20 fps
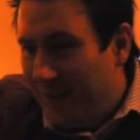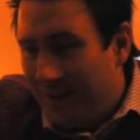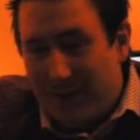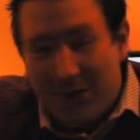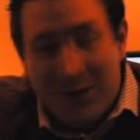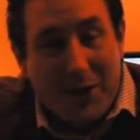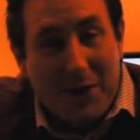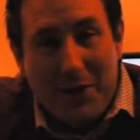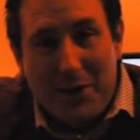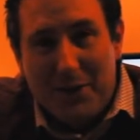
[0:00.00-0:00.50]
a
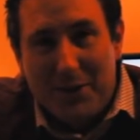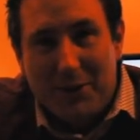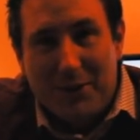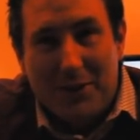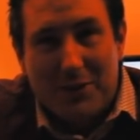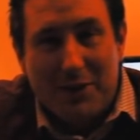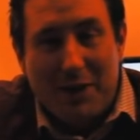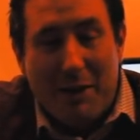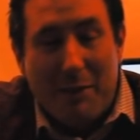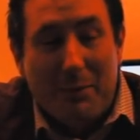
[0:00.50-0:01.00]
long,
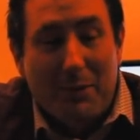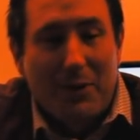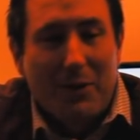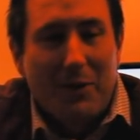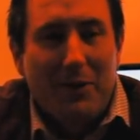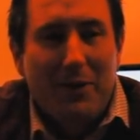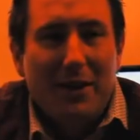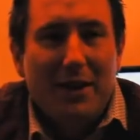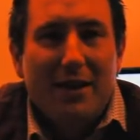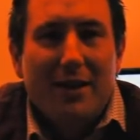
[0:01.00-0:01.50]
long time
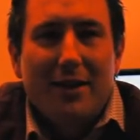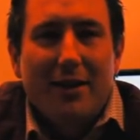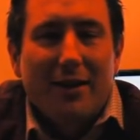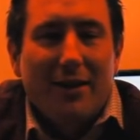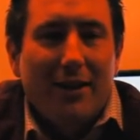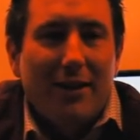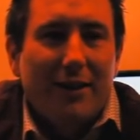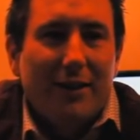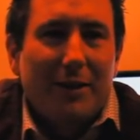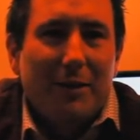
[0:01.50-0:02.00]
ago,
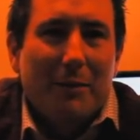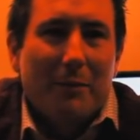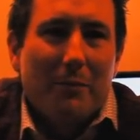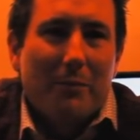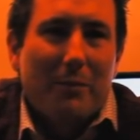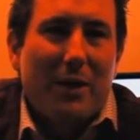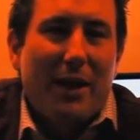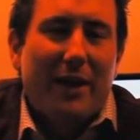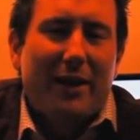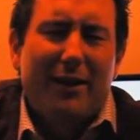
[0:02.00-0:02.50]

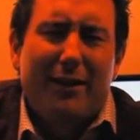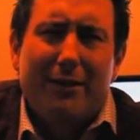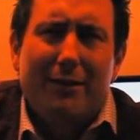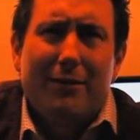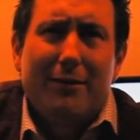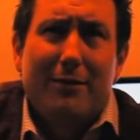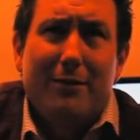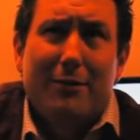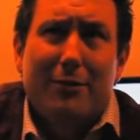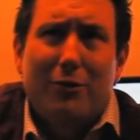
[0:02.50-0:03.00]
um, back
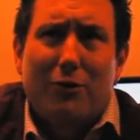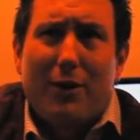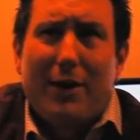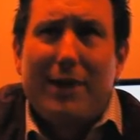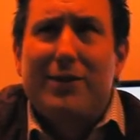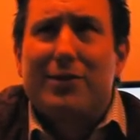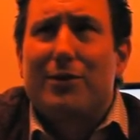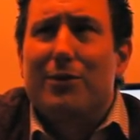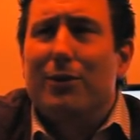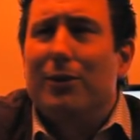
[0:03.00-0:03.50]
in
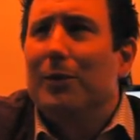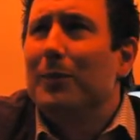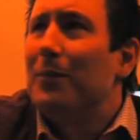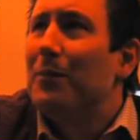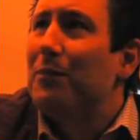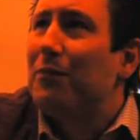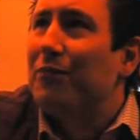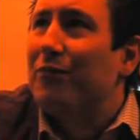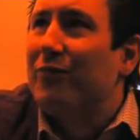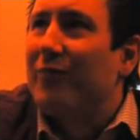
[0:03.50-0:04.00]
grade school,
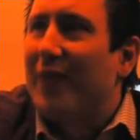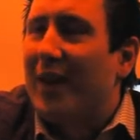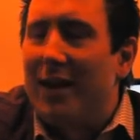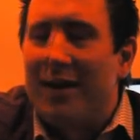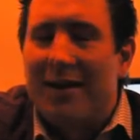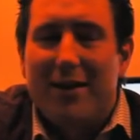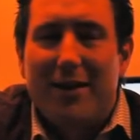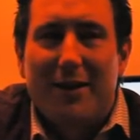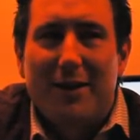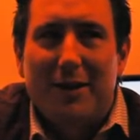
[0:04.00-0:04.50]

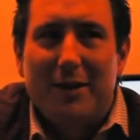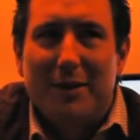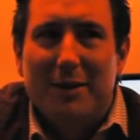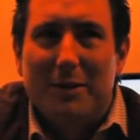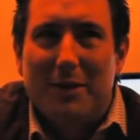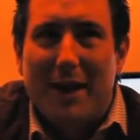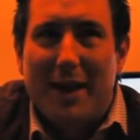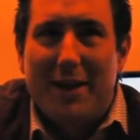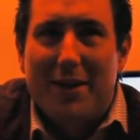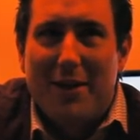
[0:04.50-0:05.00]

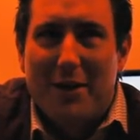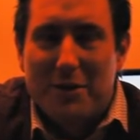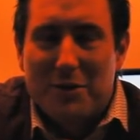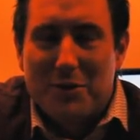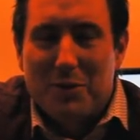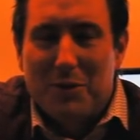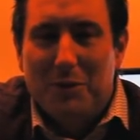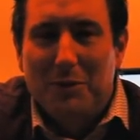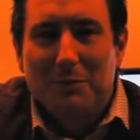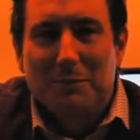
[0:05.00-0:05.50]
uh, in high
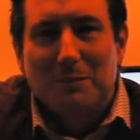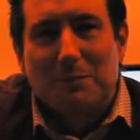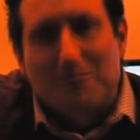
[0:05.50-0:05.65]
school.